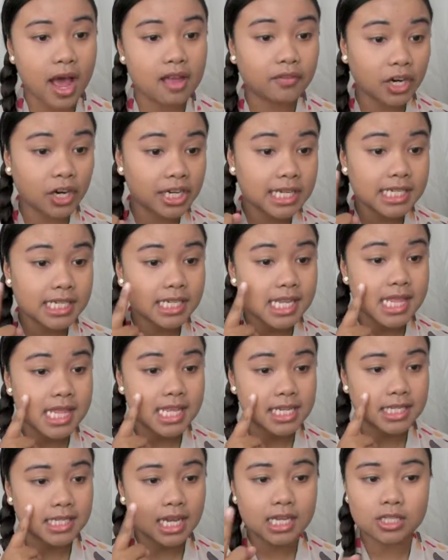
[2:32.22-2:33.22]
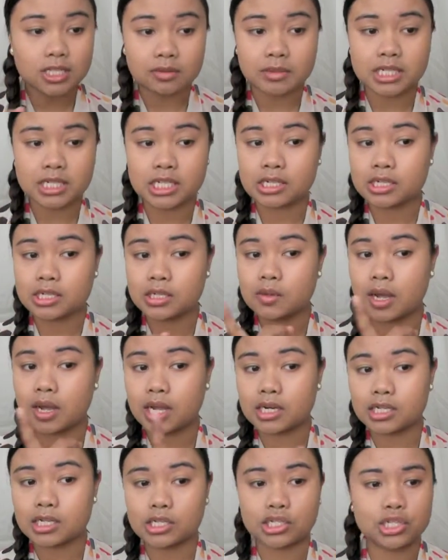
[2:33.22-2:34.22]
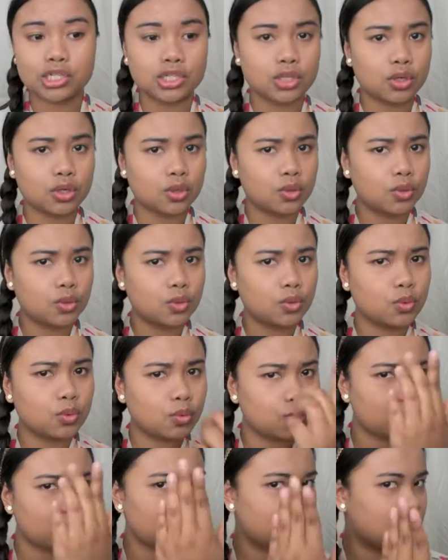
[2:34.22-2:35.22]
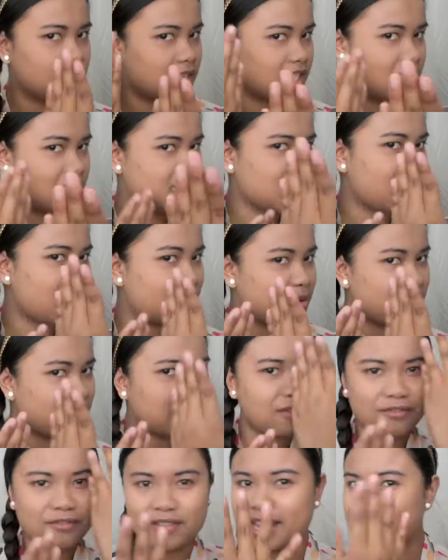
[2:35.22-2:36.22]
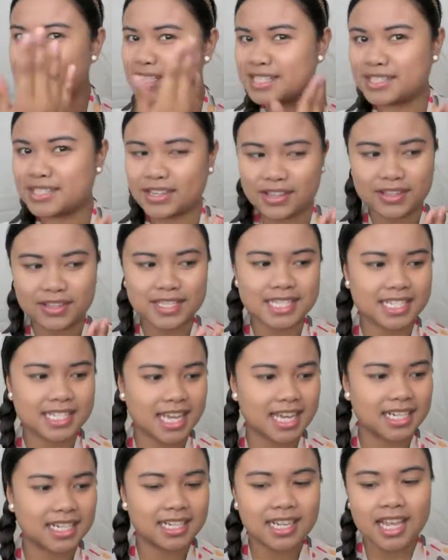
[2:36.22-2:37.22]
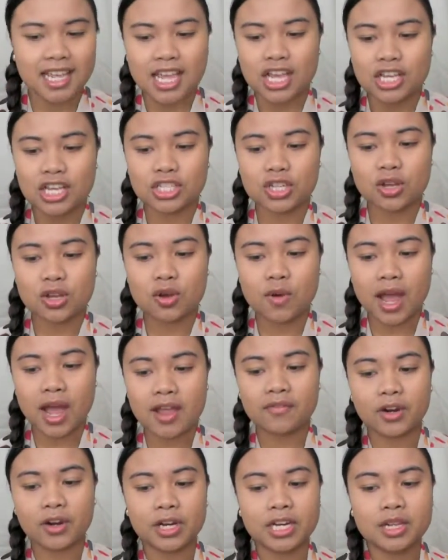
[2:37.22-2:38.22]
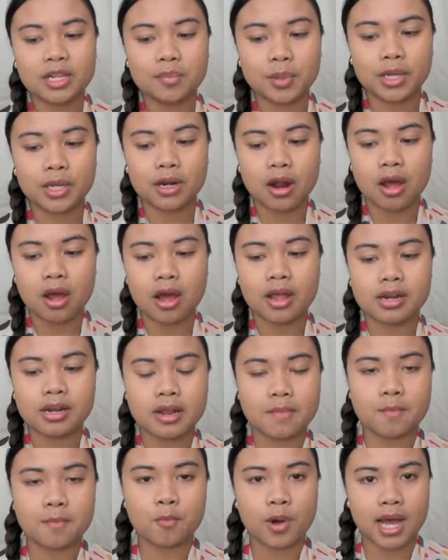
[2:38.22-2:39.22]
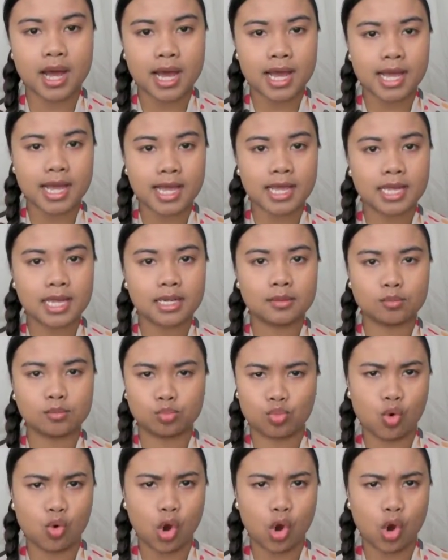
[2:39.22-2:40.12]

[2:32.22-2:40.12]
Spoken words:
I've already done this eye, so I'm going to teach you how to do this side of my face on this side. So I've already put on my